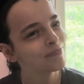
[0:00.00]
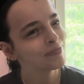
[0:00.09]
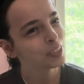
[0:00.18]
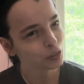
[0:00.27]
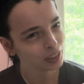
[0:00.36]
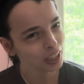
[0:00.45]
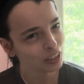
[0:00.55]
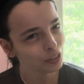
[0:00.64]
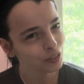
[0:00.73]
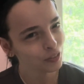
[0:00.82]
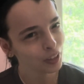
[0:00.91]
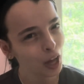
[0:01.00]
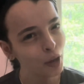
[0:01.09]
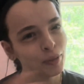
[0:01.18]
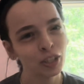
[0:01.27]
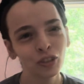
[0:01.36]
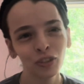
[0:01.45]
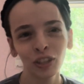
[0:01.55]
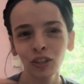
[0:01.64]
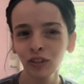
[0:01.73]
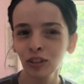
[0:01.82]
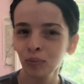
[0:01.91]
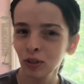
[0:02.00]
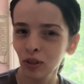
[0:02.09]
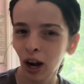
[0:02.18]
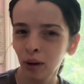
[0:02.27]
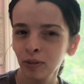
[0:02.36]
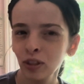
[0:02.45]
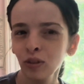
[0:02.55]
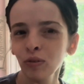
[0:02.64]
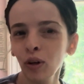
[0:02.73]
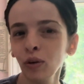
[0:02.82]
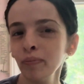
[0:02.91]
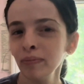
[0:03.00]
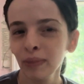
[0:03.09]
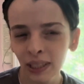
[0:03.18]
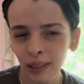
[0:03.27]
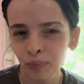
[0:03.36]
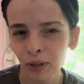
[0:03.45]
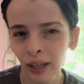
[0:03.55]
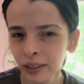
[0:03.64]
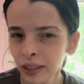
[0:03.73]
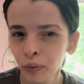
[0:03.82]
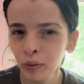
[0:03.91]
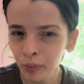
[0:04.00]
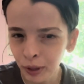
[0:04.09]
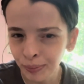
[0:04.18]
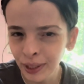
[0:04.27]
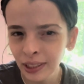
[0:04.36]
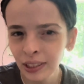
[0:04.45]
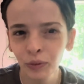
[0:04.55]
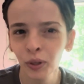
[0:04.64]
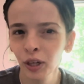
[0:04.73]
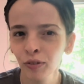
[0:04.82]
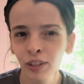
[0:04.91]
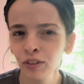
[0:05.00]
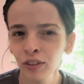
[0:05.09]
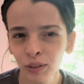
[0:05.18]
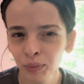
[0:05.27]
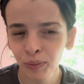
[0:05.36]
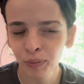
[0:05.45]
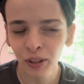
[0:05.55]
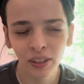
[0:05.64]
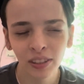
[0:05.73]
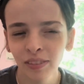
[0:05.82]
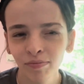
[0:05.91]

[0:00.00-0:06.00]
So stay tuned for that. Make sure that you're subscribed so you don't miss Blind Date with Bookmas. It's where I read Christmas books.